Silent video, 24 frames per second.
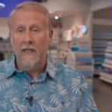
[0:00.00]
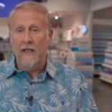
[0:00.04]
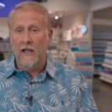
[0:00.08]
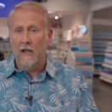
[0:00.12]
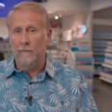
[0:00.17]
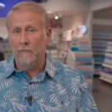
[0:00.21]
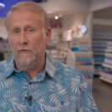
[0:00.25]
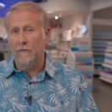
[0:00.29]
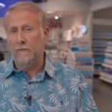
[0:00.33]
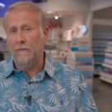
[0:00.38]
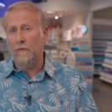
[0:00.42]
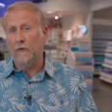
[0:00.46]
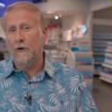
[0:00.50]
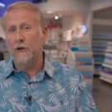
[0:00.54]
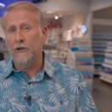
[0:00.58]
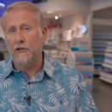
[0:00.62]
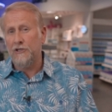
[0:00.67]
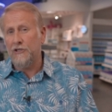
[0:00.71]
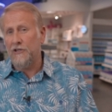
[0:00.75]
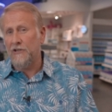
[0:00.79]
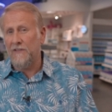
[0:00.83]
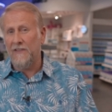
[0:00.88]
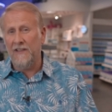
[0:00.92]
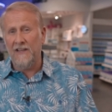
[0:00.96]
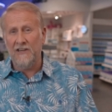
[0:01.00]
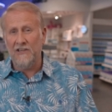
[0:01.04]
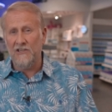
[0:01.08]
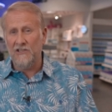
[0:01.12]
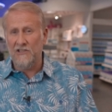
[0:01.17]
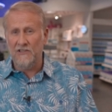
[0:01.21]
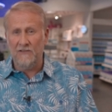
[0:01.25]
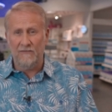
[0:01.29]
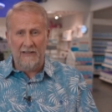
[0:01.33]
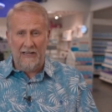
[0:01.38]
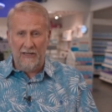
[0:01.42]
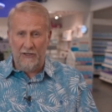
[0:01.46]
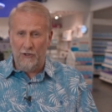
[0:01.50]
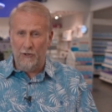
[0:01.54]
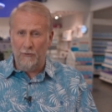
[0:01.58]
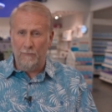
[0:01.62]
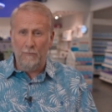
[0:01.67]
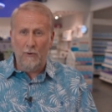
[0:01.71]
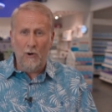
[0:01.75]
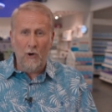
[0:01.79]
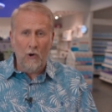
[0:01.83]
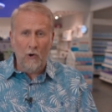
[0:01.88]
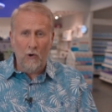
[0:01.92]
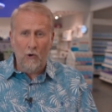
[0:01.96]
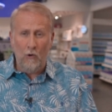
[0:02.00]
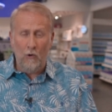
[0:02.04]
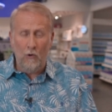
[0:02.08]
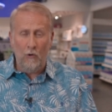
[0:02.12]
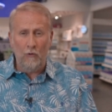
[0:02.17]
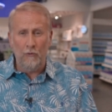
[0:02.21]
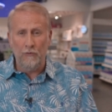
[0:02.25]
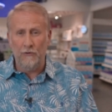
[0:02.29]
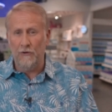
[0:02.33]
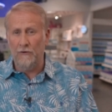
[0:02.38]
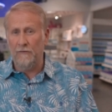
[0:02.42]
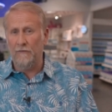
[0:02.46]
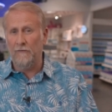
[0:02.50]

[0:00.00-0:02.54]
I'm referring to things like your pole, your